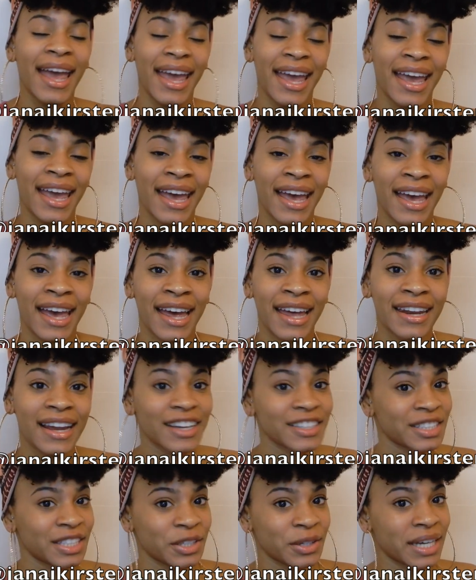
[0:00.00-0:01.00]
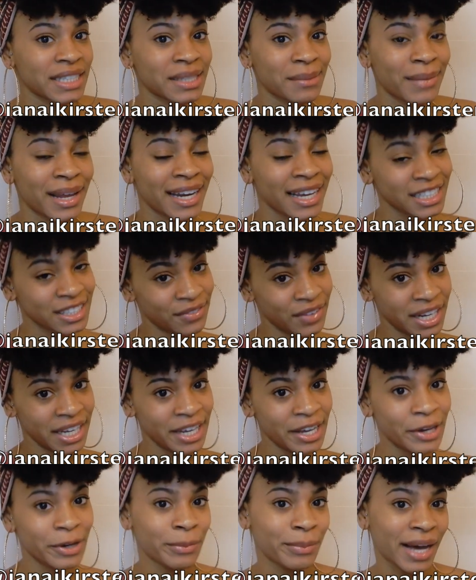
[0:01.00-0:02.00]
And I'll see you guys in my next
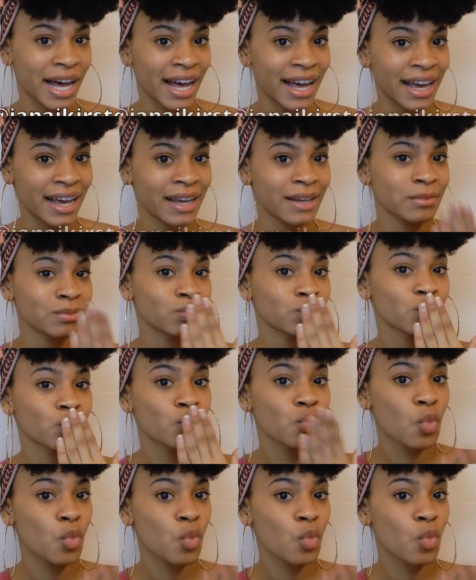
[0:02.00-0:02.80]
video. Bye.